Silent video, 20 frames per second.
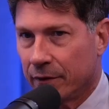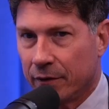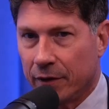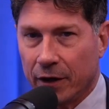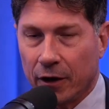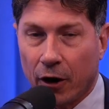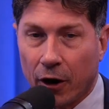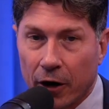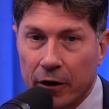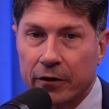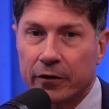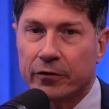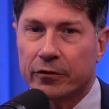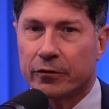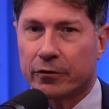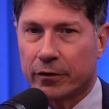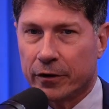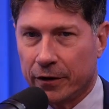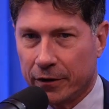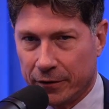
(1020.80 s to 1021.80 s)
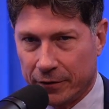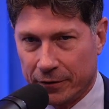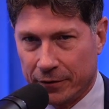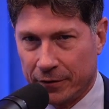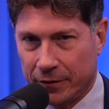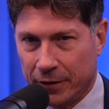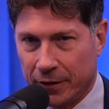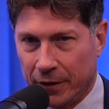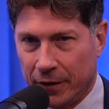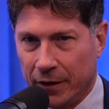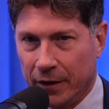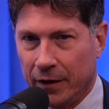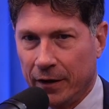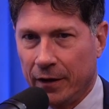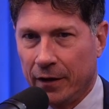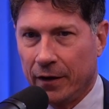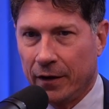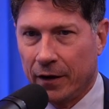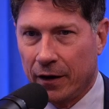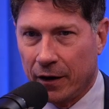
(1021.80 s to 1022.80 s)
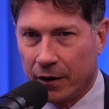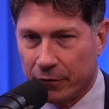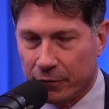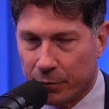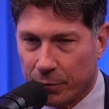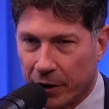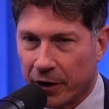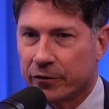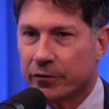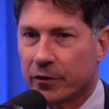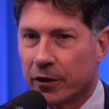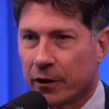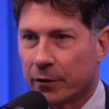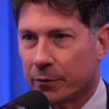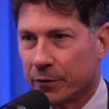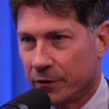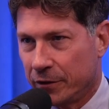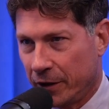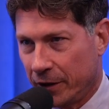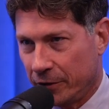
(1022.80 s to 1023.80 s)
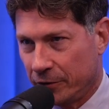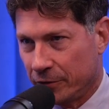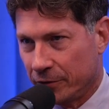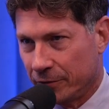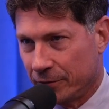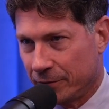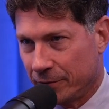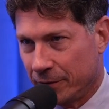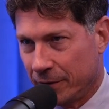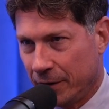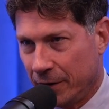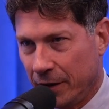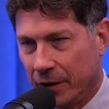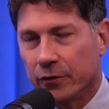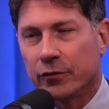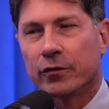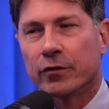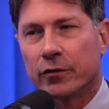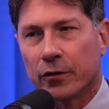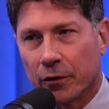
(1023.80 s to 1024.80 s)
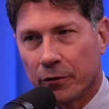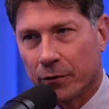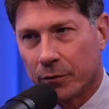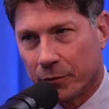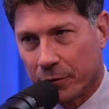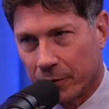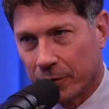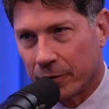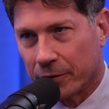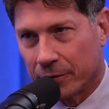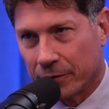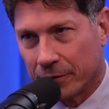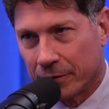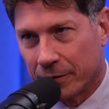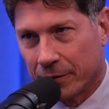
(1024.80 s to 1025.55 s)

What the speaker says: The artistry of breast augmentation is so important.